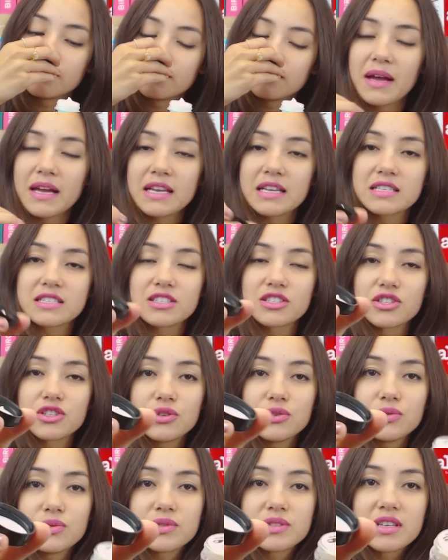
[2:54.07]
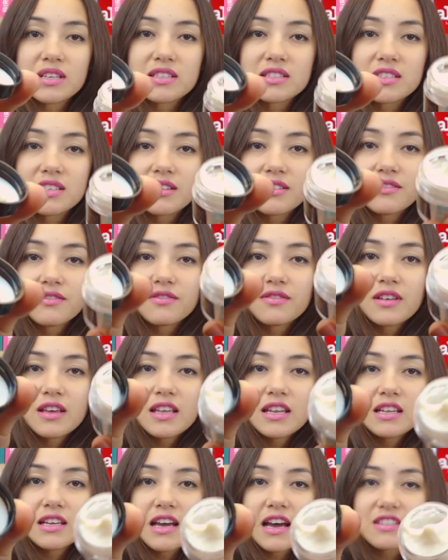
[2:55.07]
Mine is a 2 sensitive,
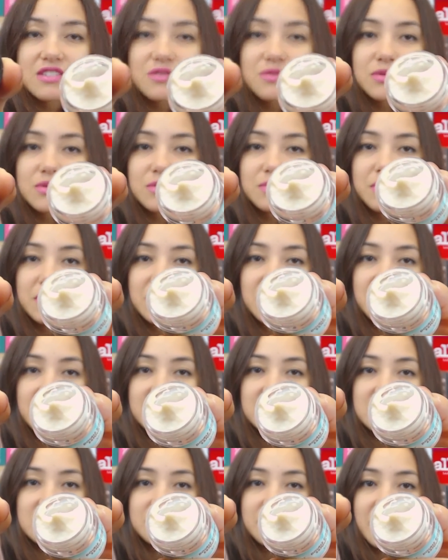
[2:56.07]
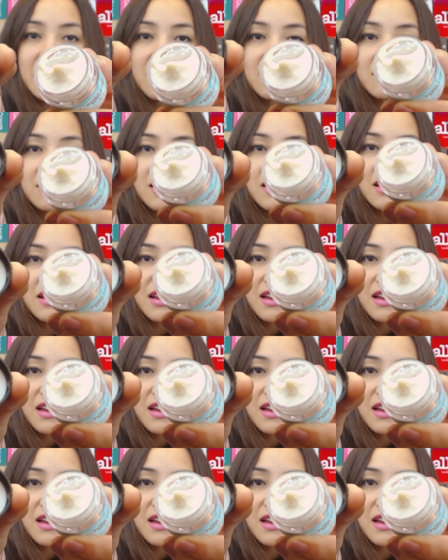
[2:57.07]
and it has a pretty good smell.